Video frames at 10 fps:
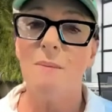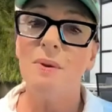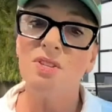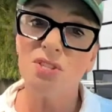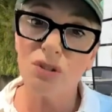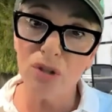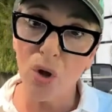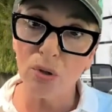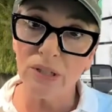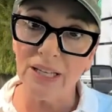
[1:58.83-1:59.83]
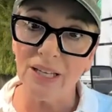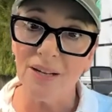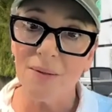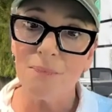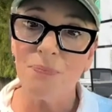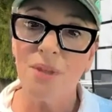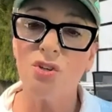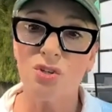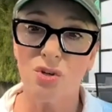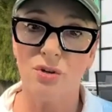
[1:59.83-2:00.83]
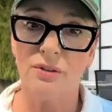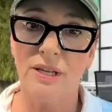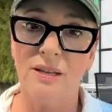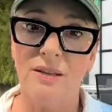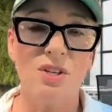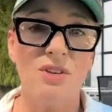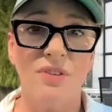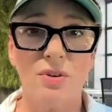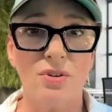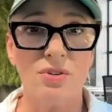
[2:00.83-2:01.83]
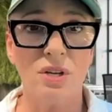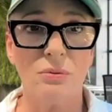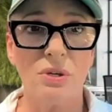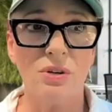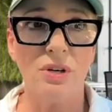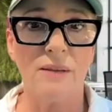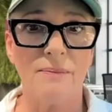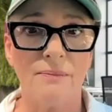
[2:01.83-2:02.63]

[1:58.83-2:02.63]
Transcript: But slowly and surely, she found her strength returning.